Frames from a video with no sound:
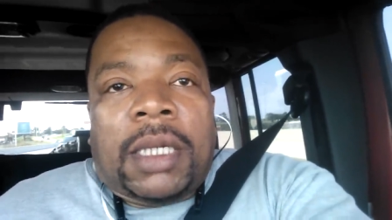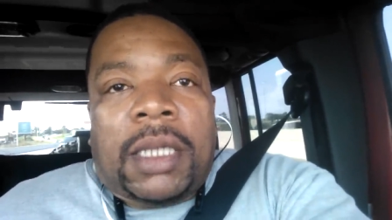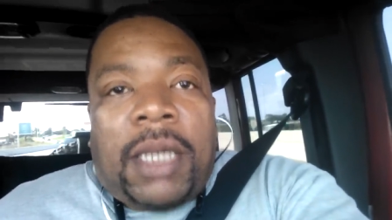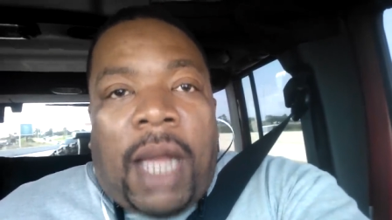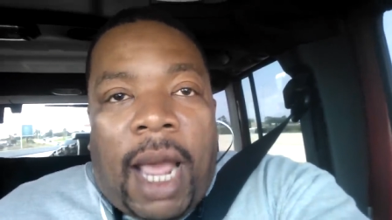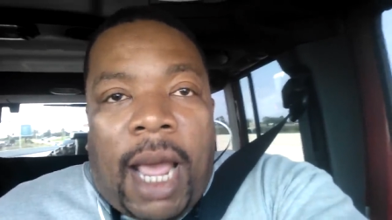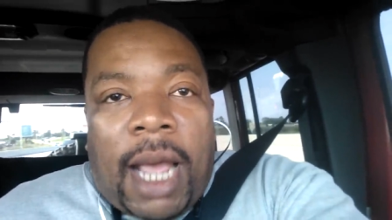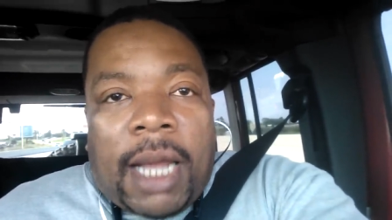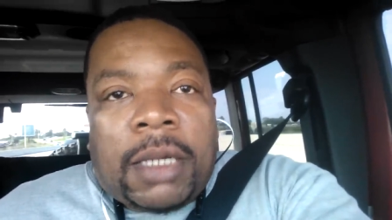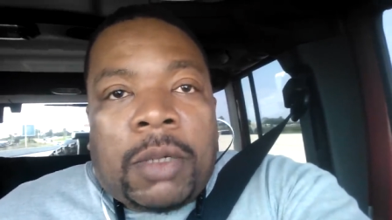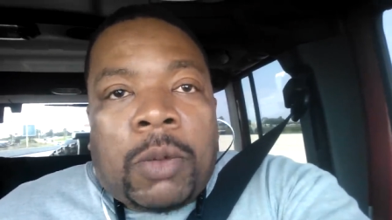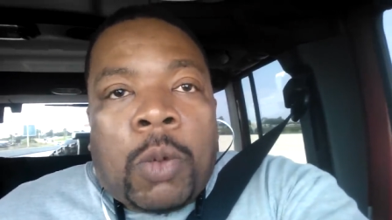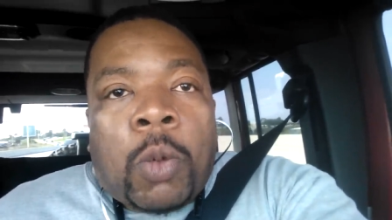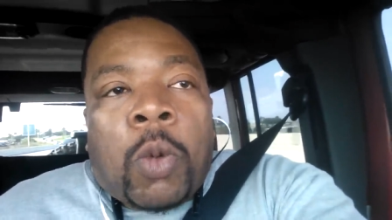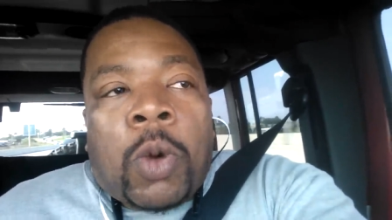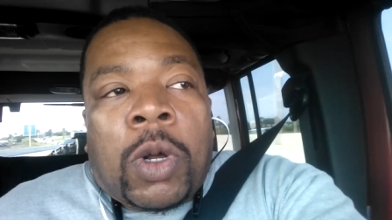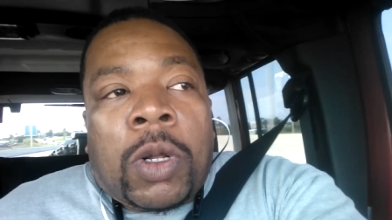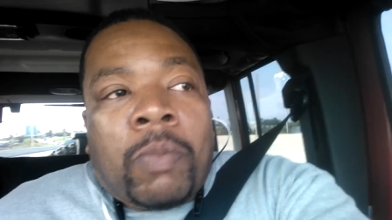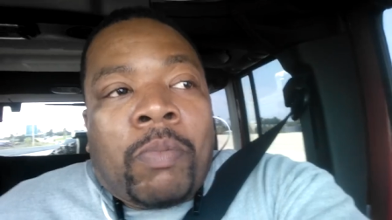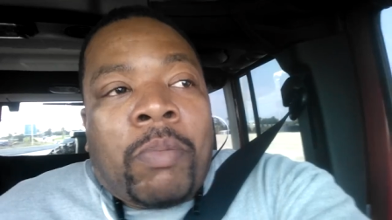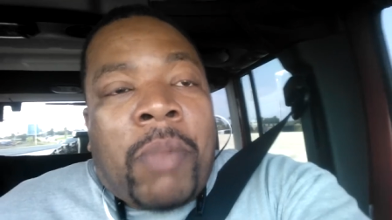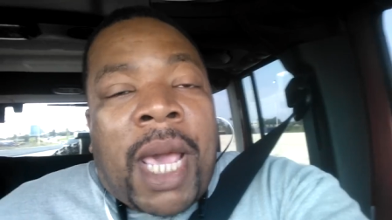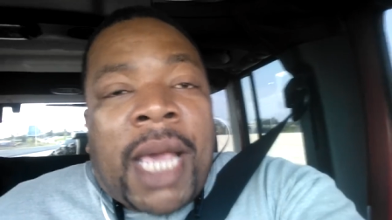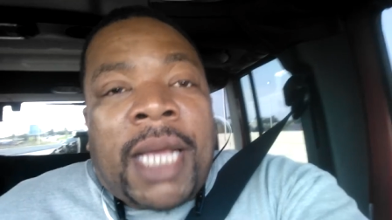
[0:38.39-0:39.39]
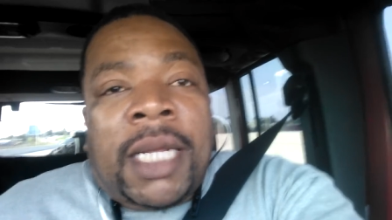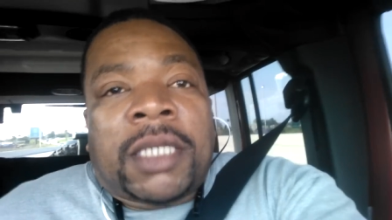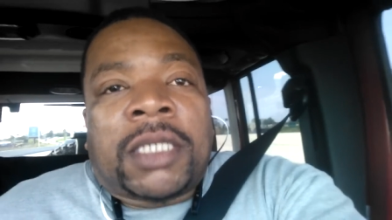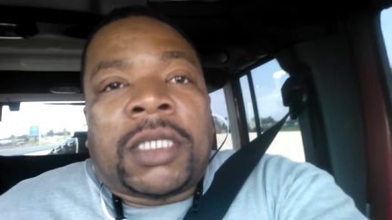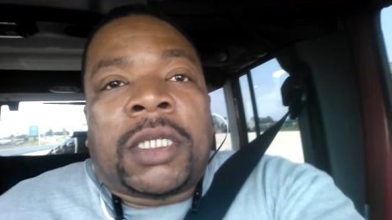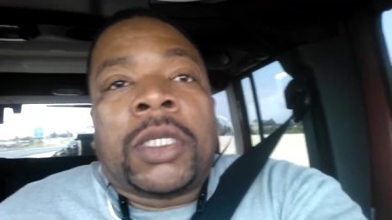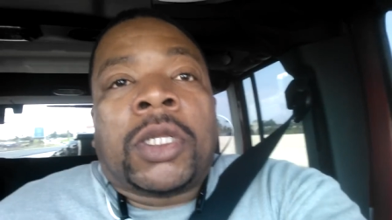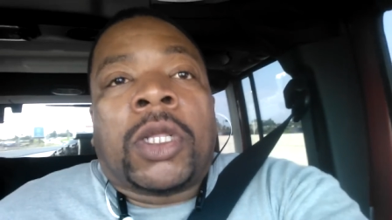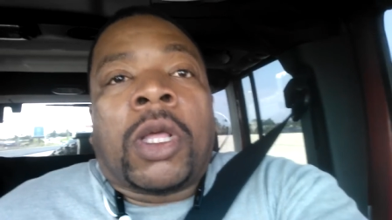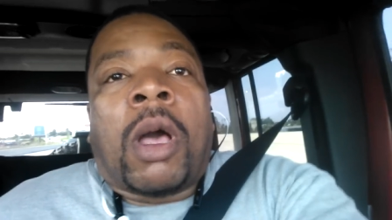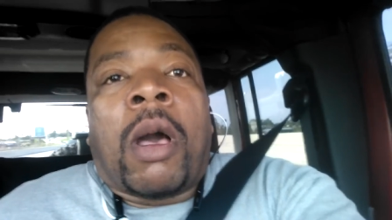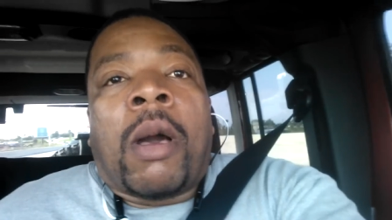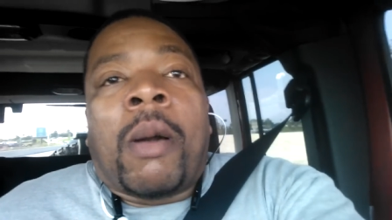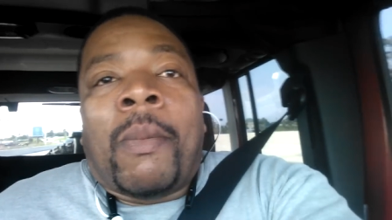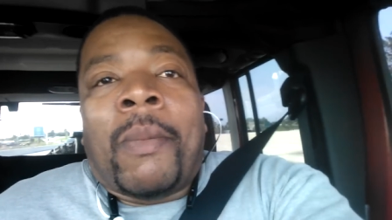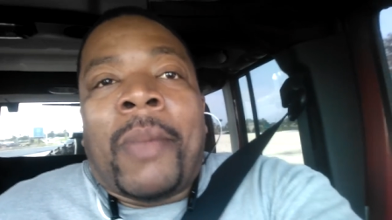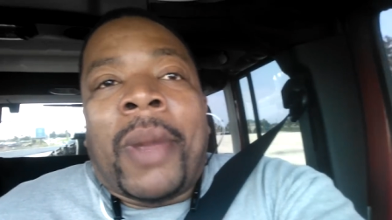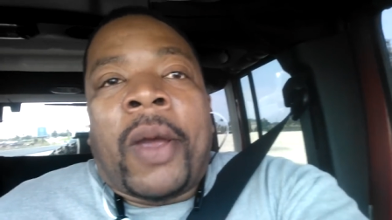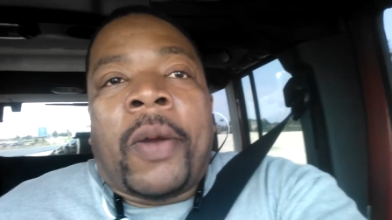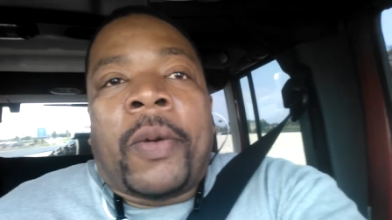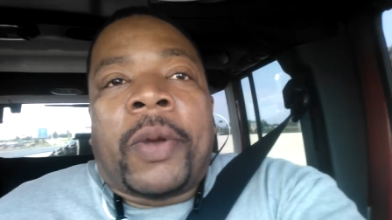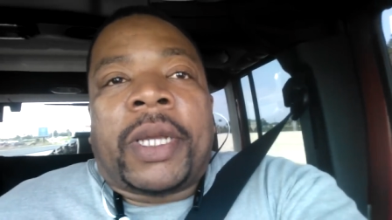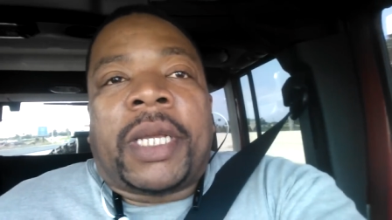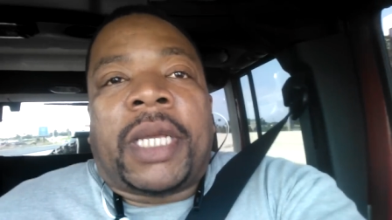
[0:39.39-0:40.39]
That what makes the
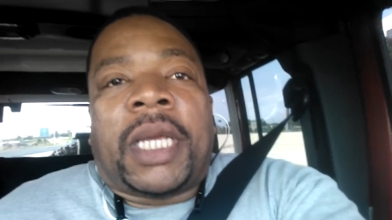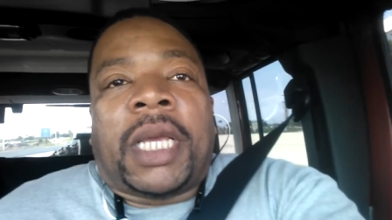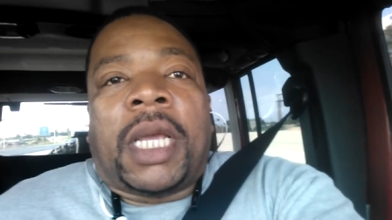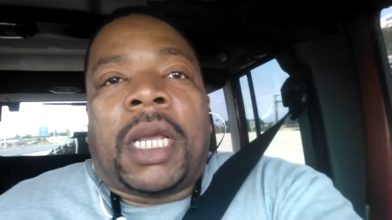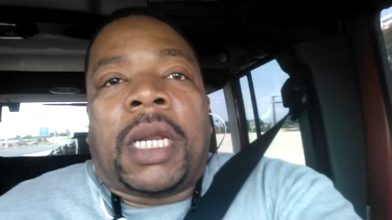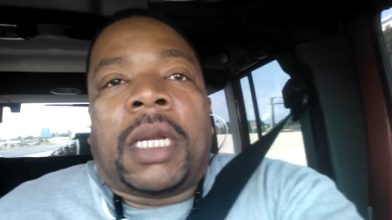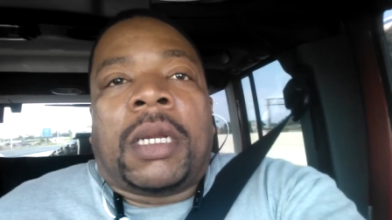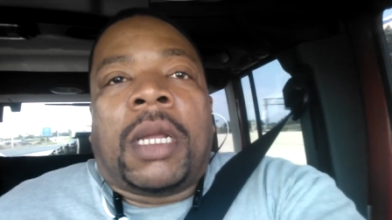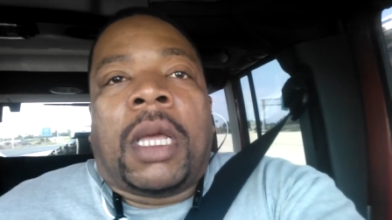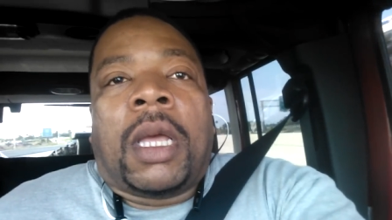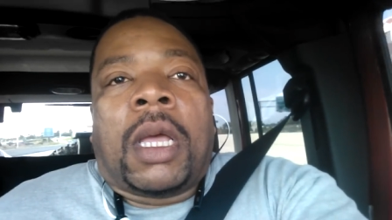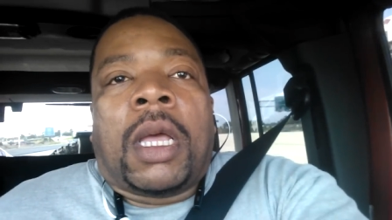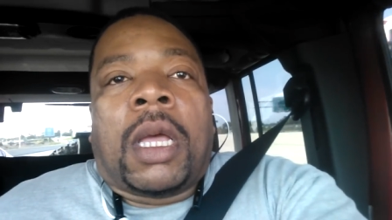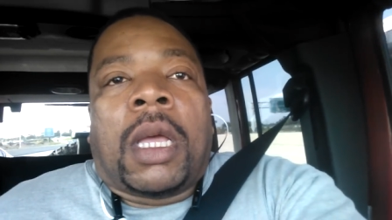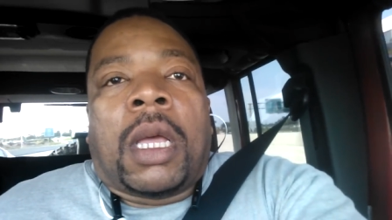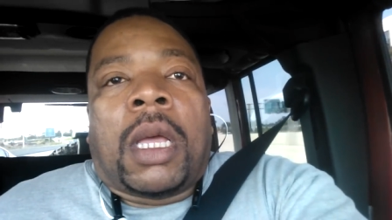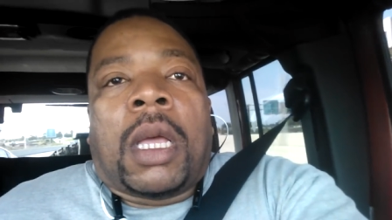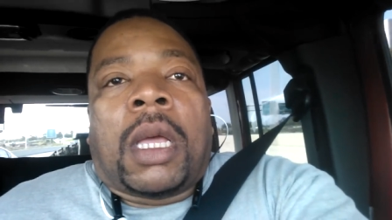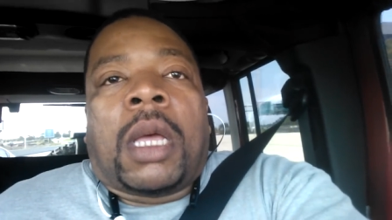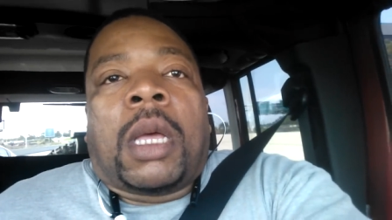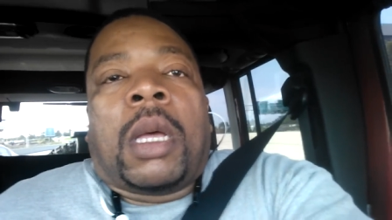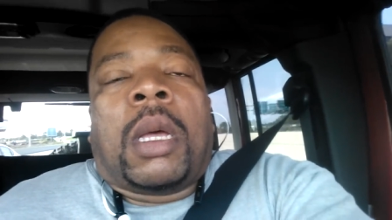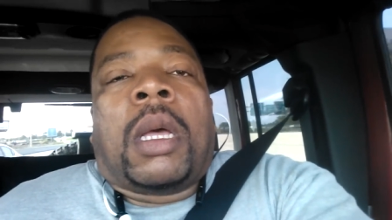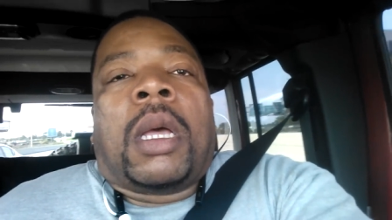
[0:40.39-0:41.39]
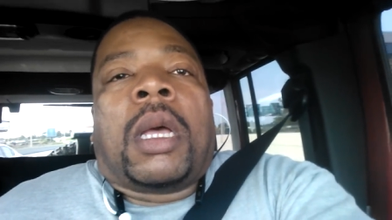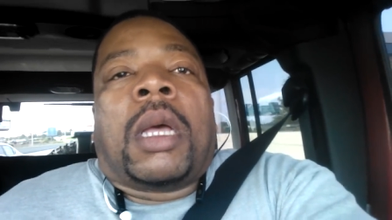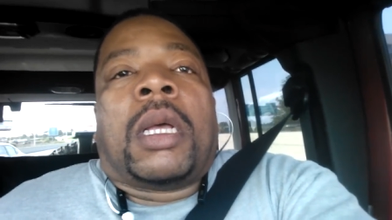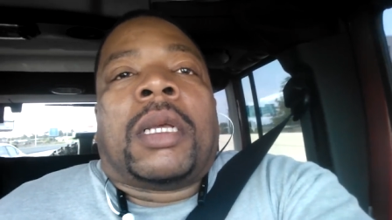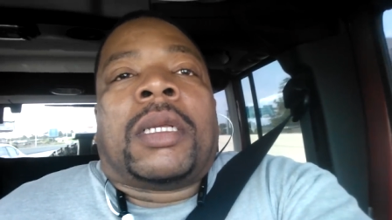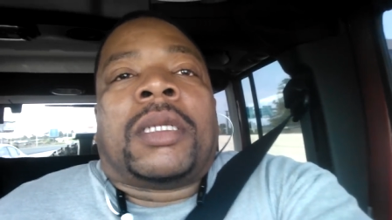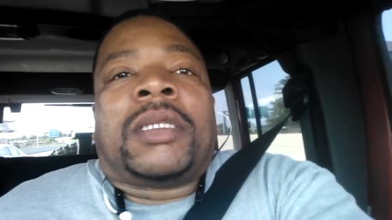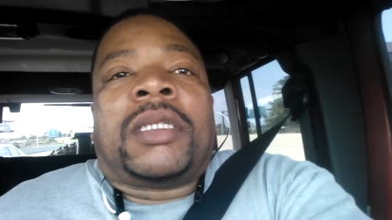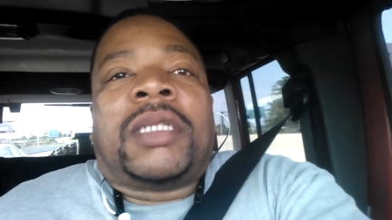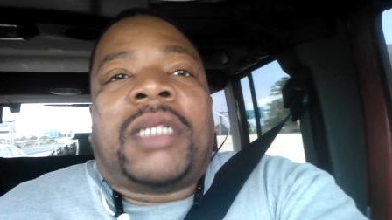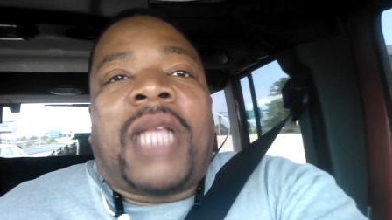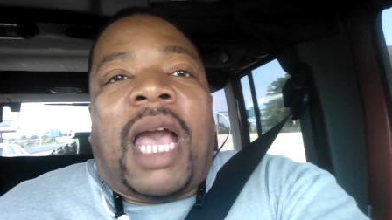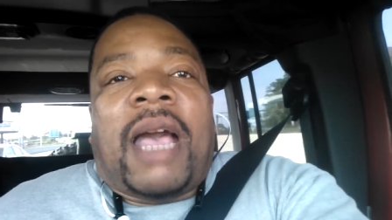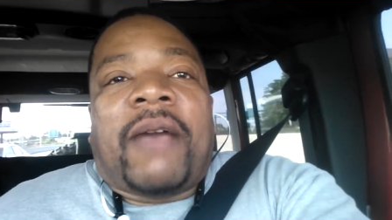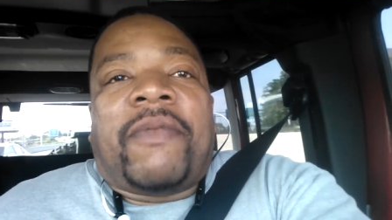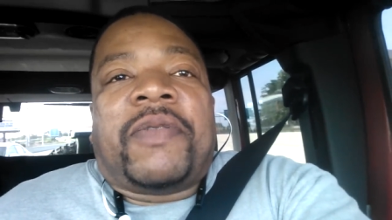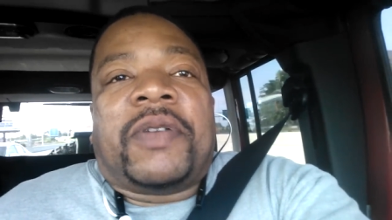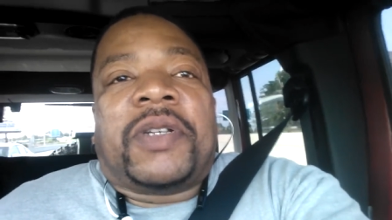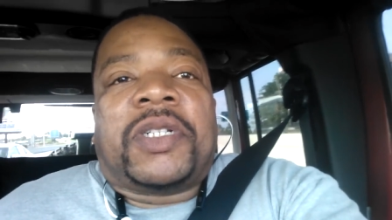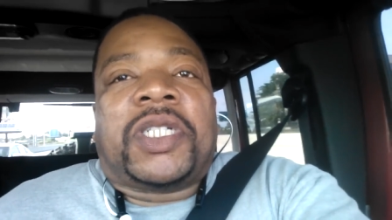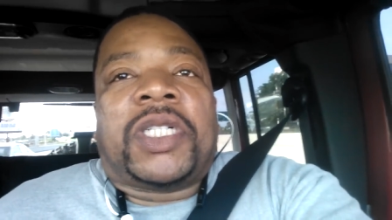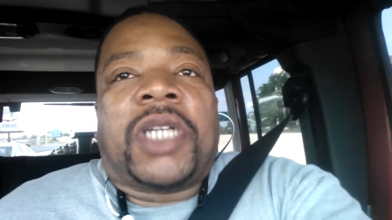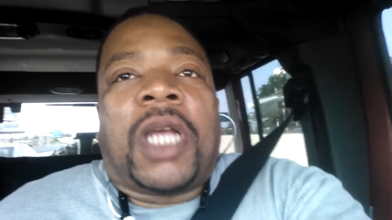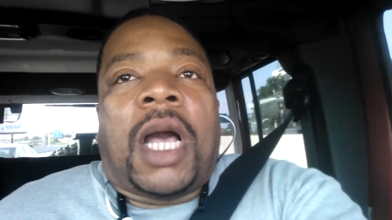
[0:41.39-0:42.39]
American
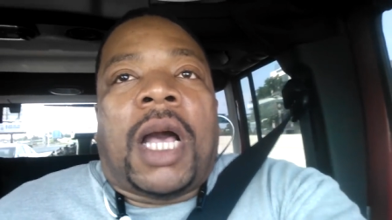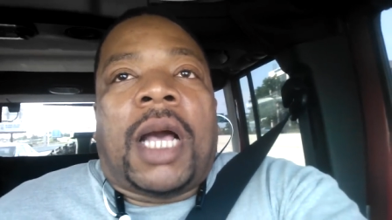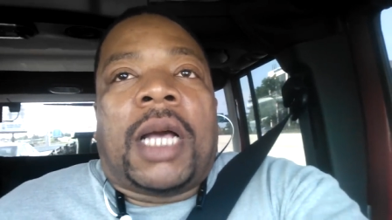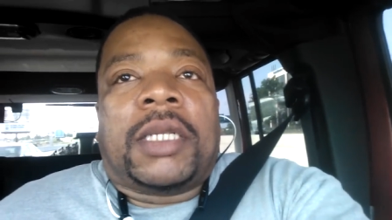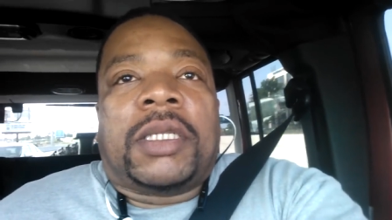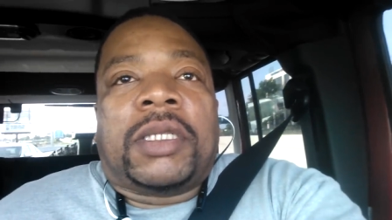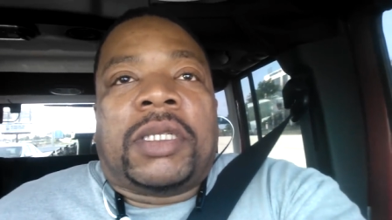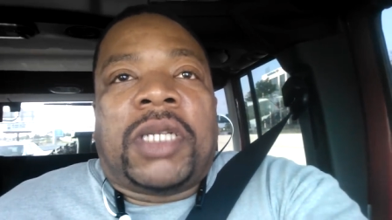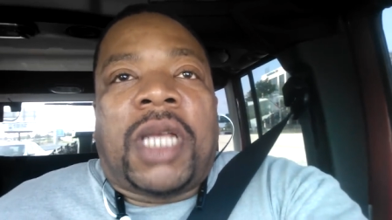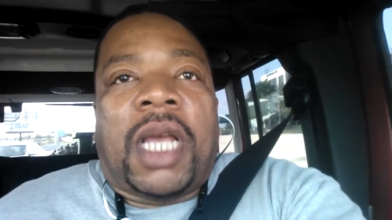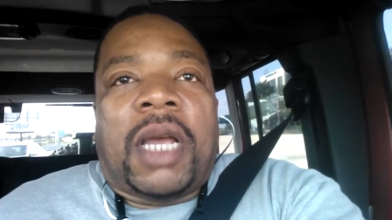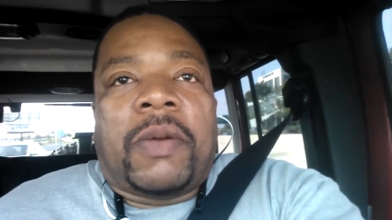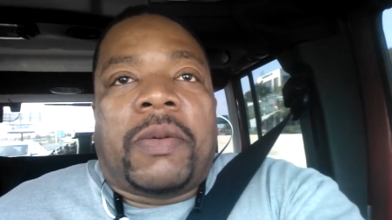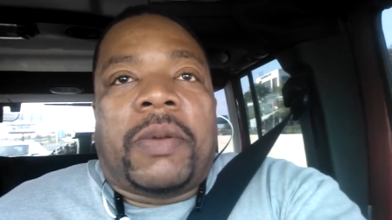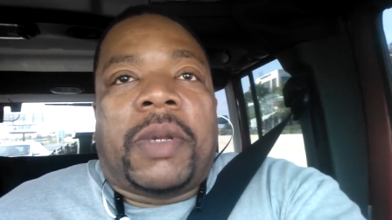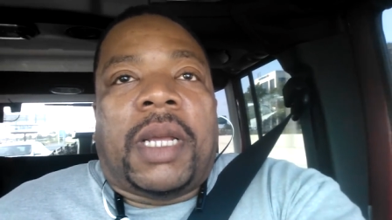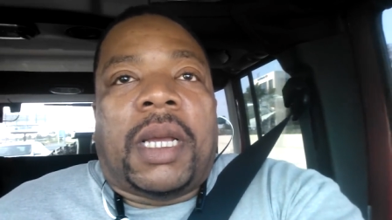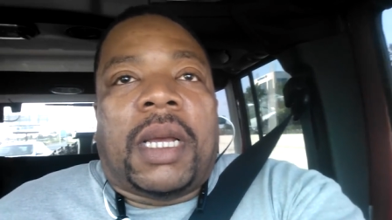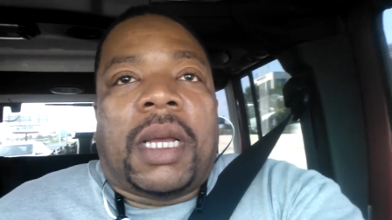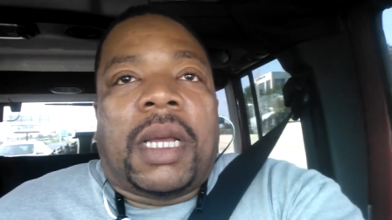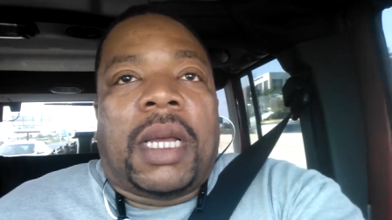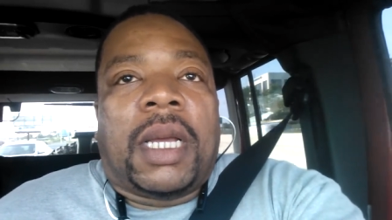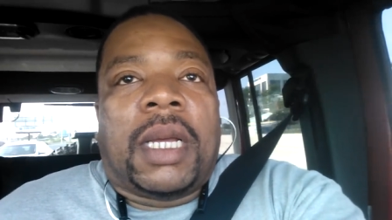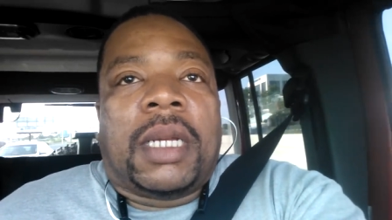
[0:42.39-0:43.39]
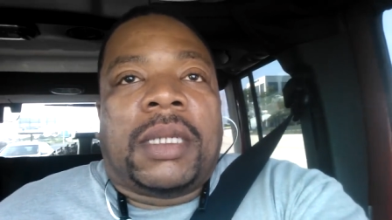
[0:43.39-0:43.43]
Staffordshire Terrier.